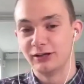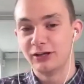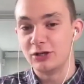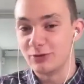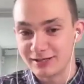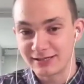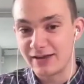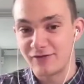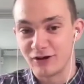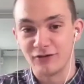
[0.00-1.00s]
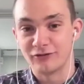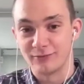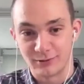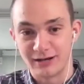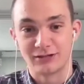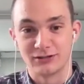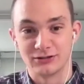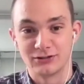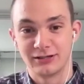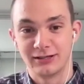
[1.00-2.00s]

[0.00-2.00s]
you were safer from predators,